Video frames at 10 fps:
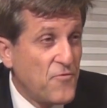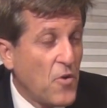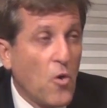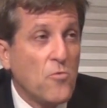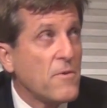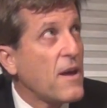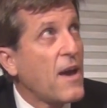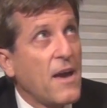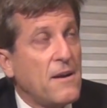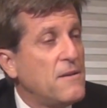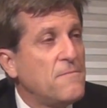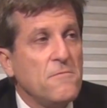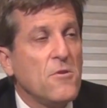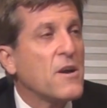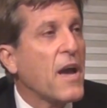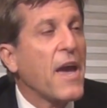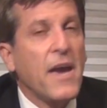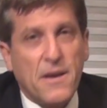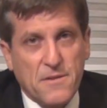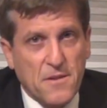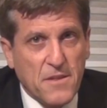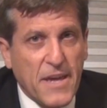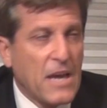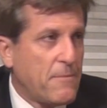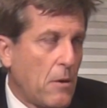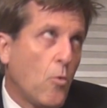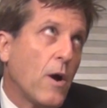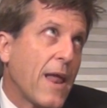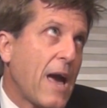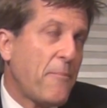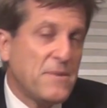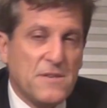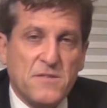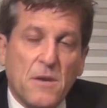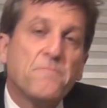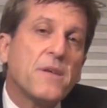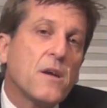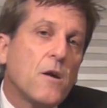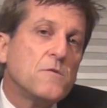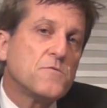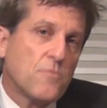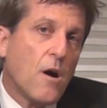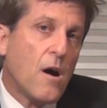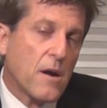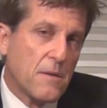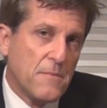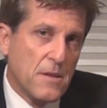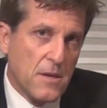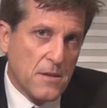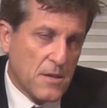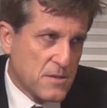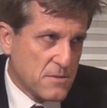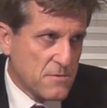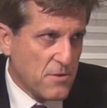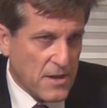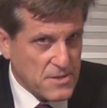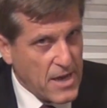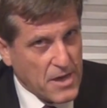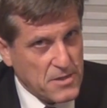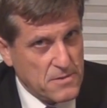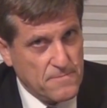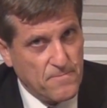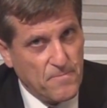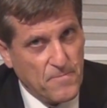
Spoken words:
don't look ahead to think about what happens if something goes wrong in this transaction.